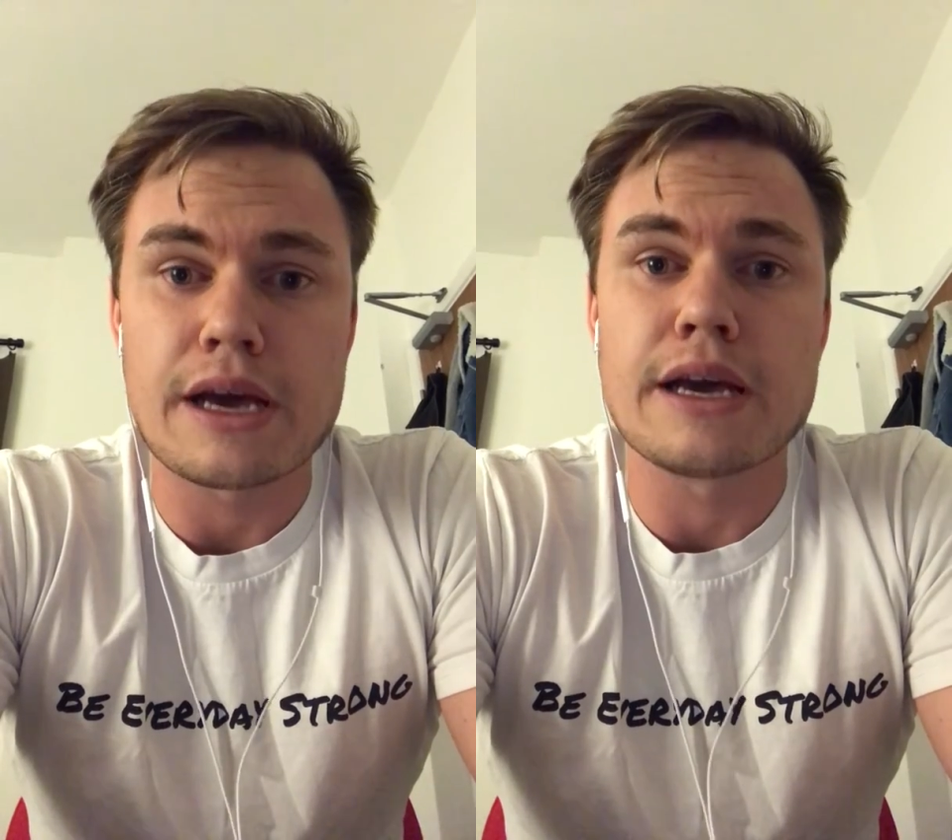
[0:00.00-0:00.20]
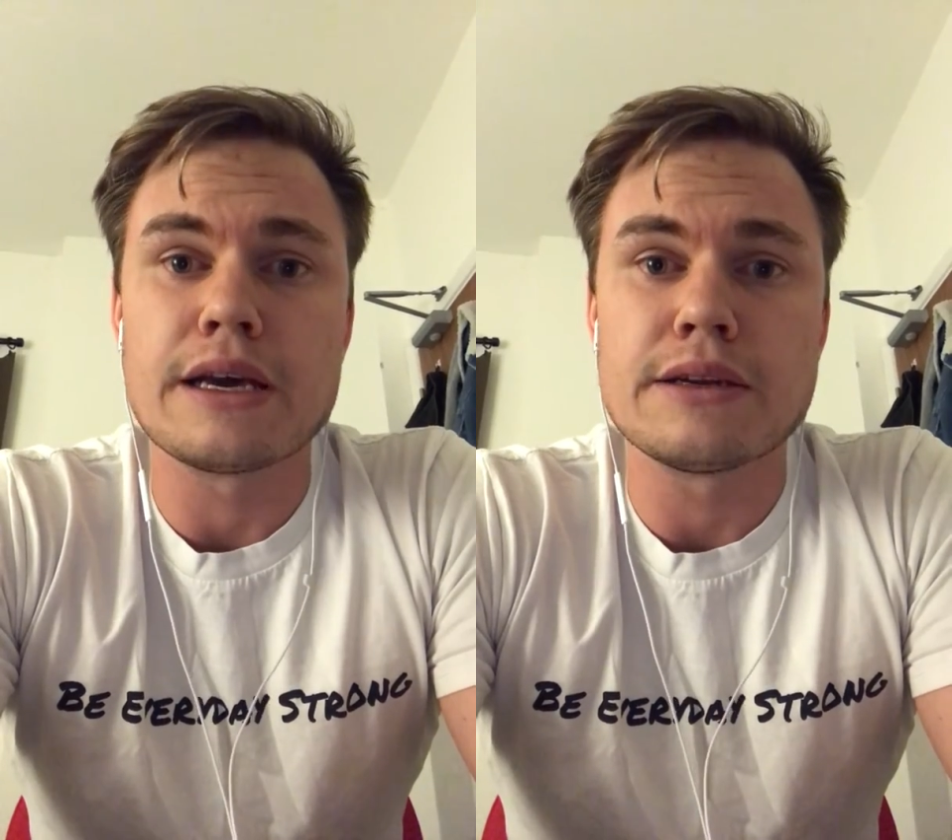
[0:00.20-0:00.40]

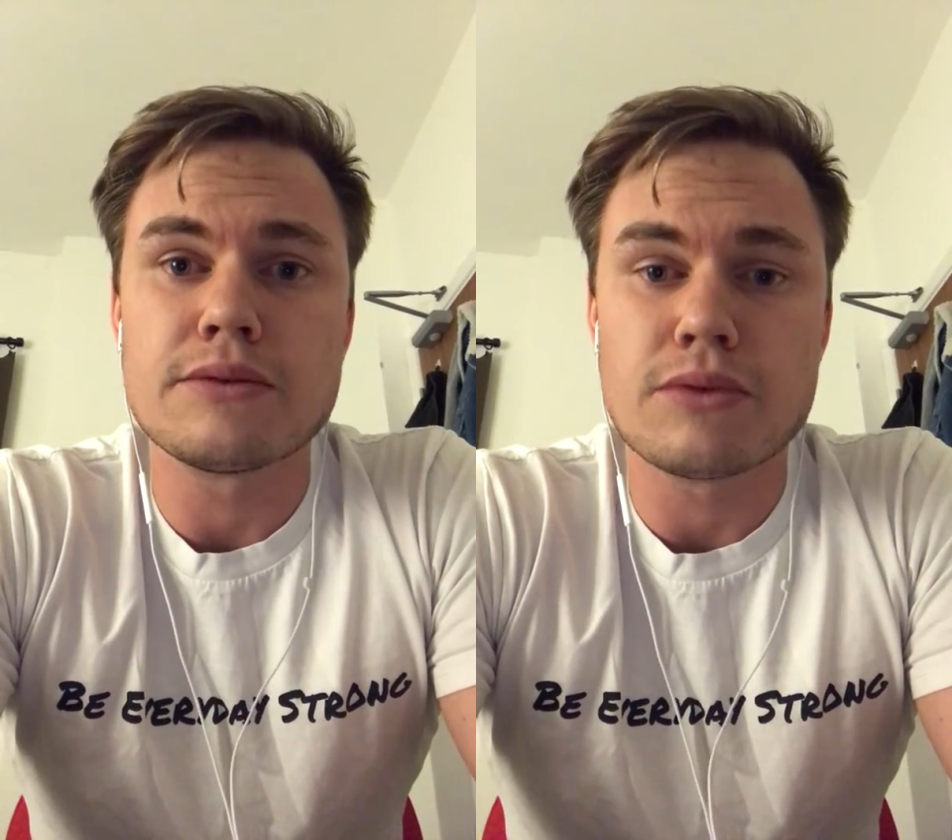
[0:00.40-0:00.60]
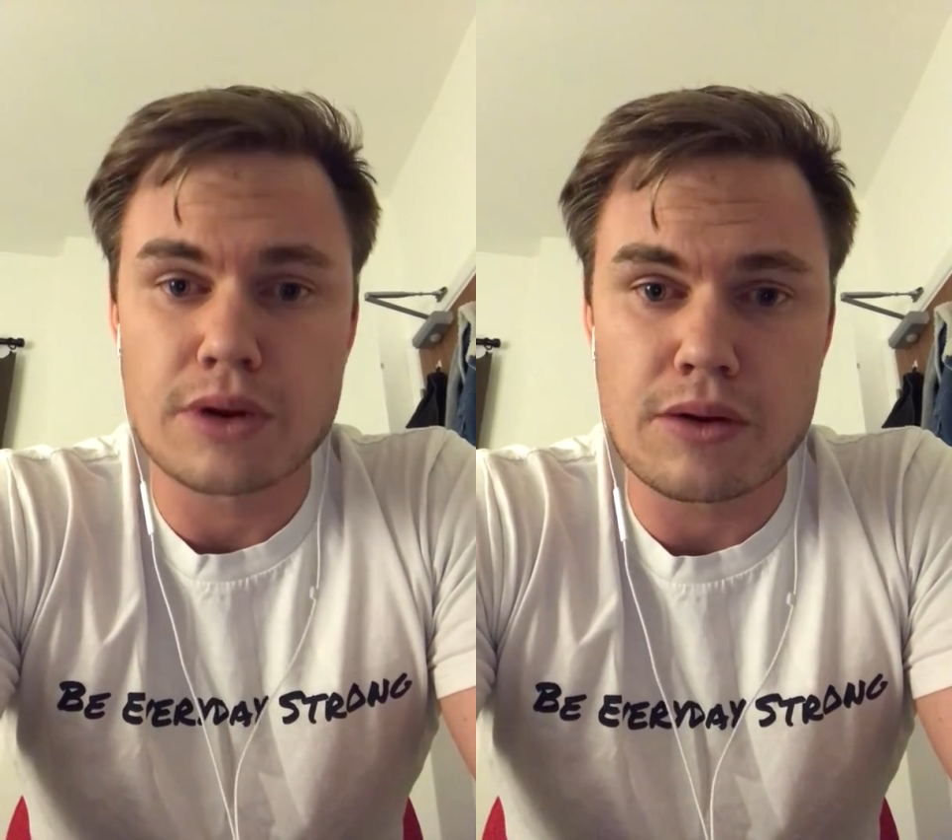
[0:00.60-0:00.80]
and
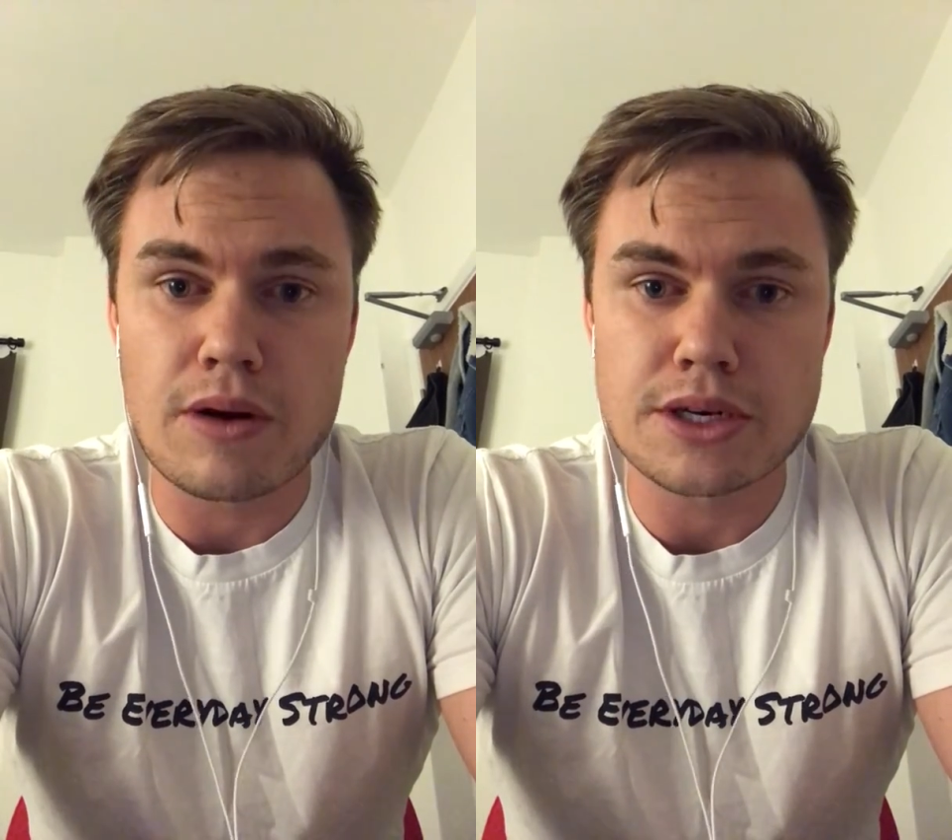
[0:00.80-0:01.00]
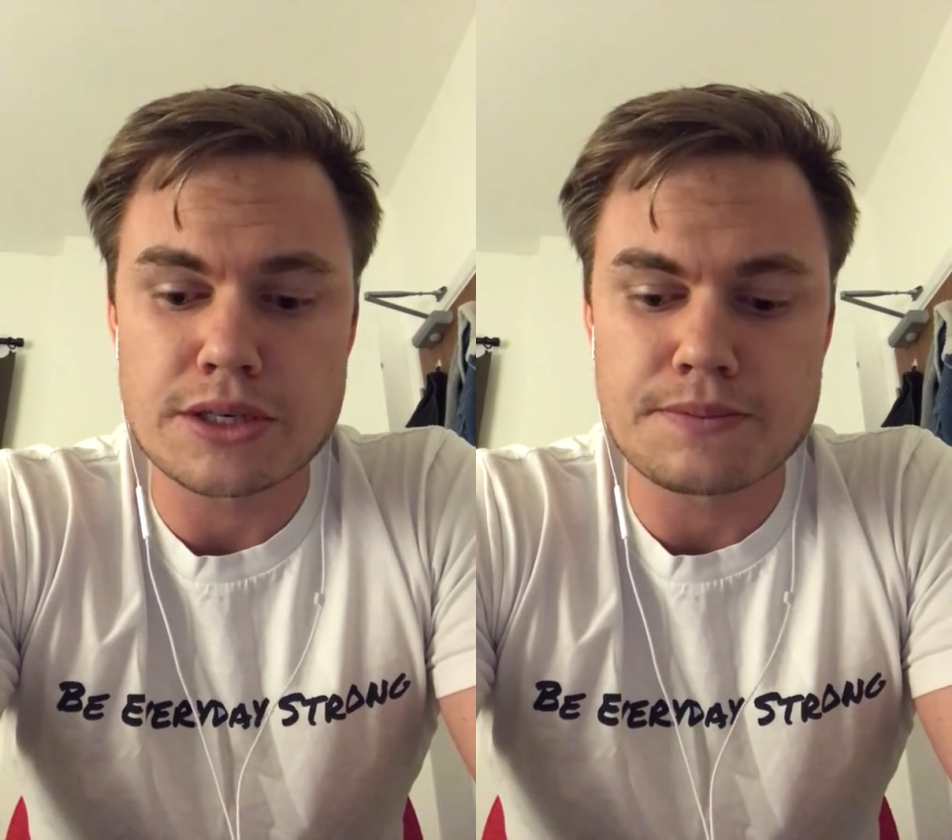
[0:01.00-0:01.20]

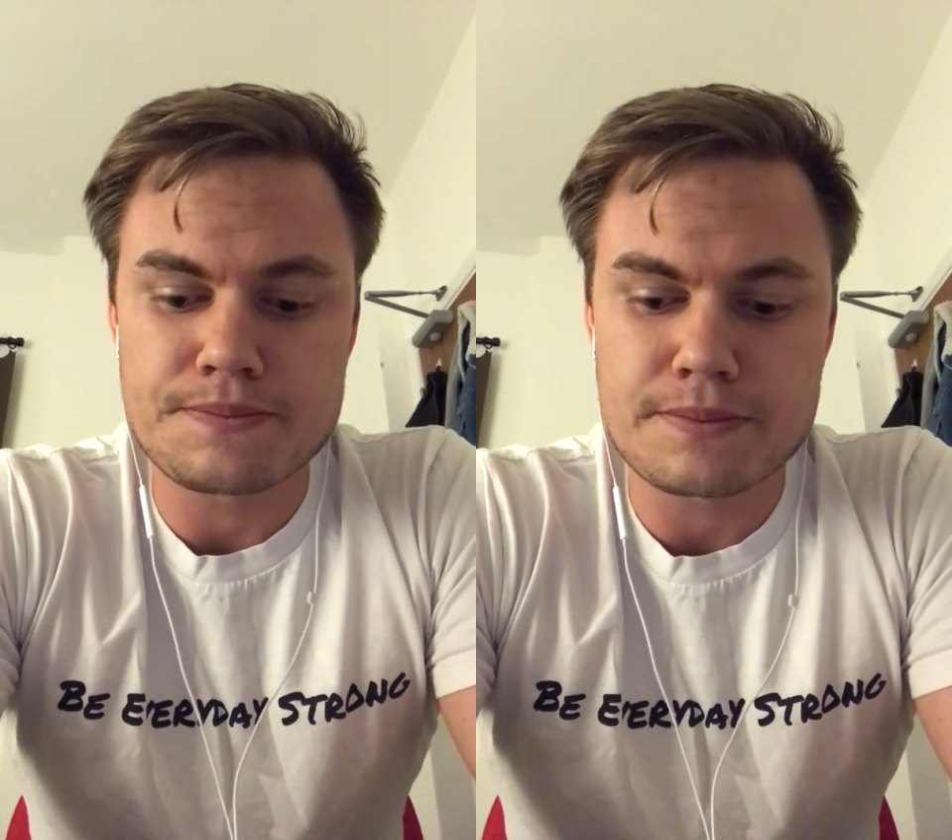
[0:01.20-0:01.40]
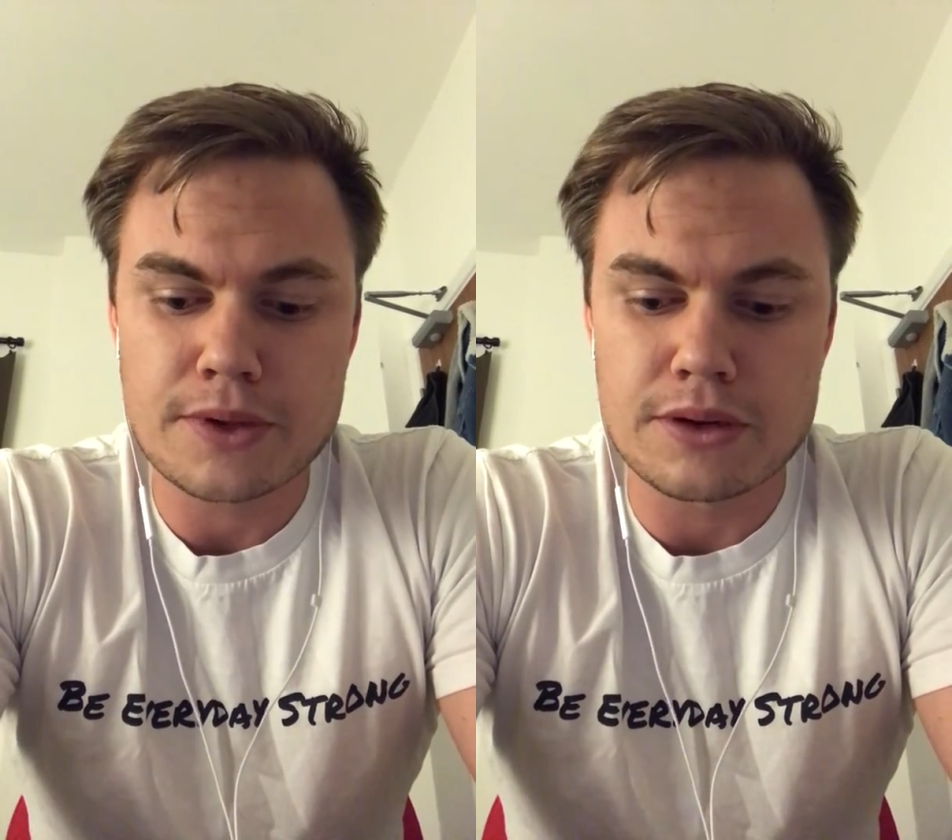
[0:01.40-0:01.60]
regression.
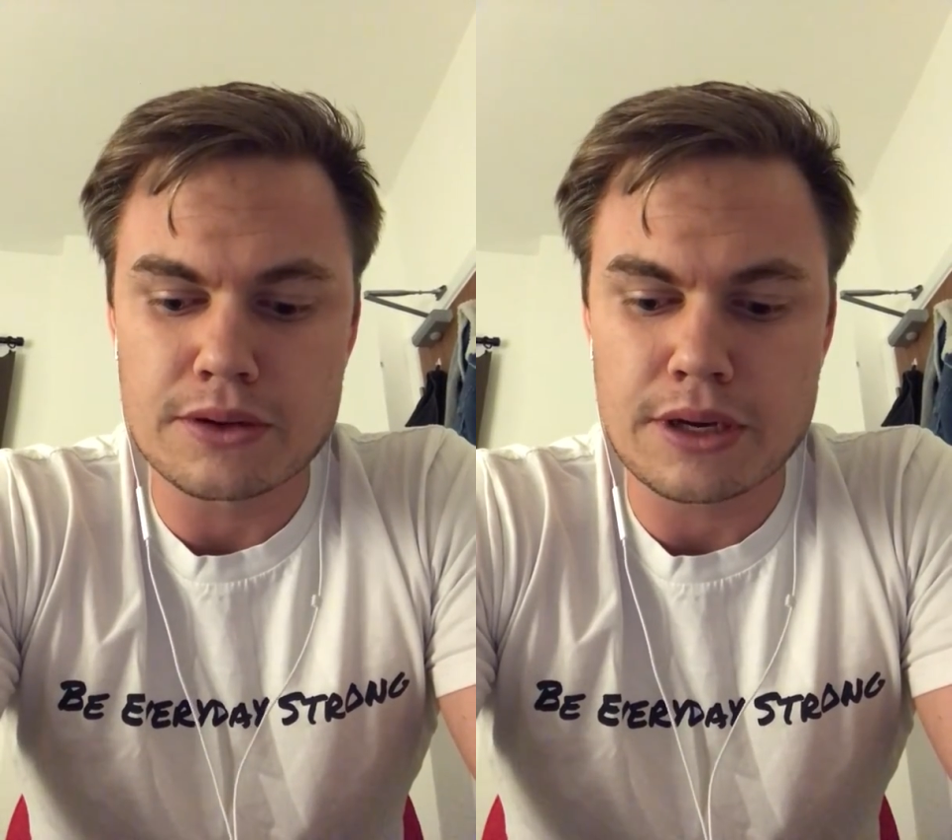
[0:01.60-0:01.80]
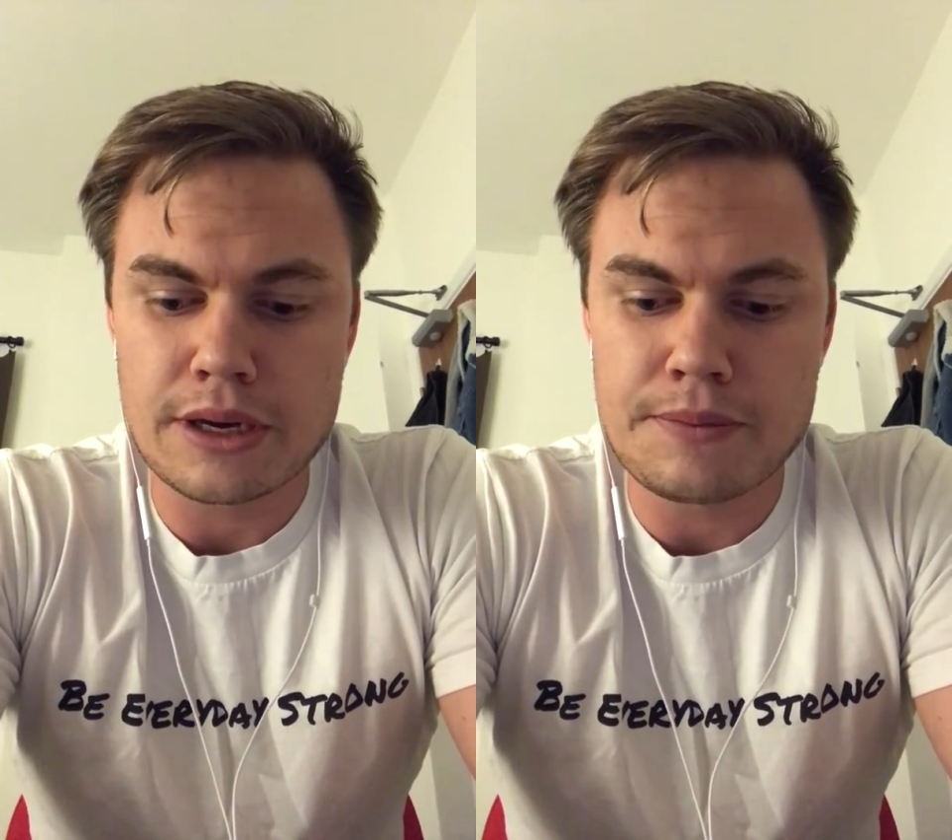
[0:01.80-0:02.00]

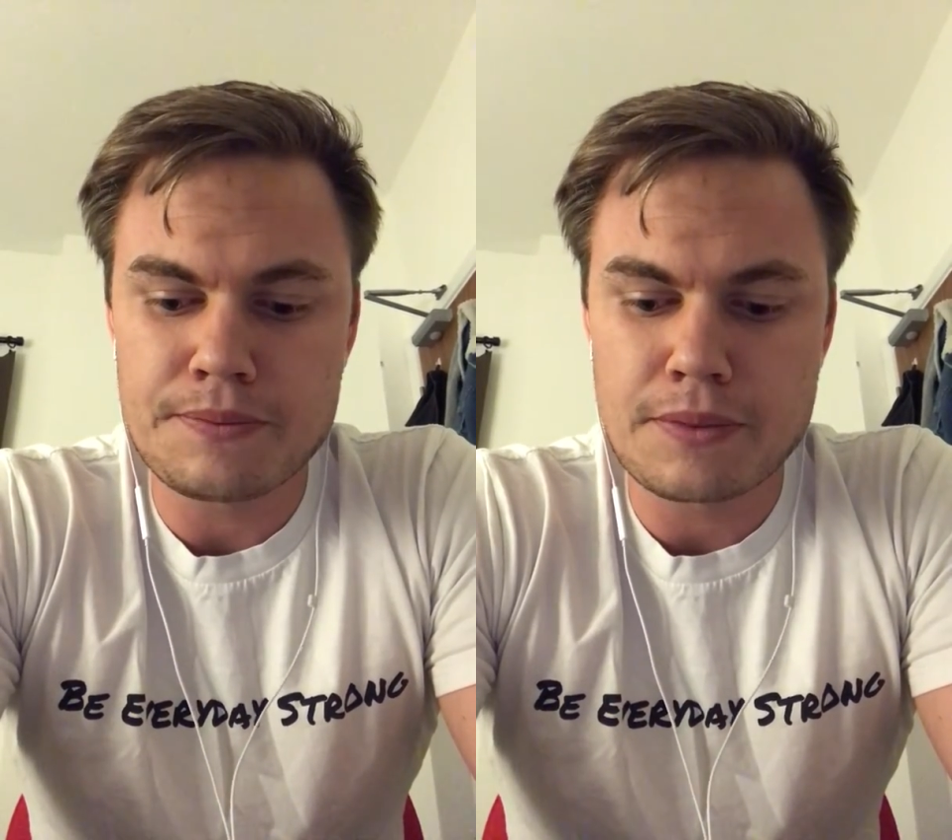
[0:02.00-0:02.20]
Okay,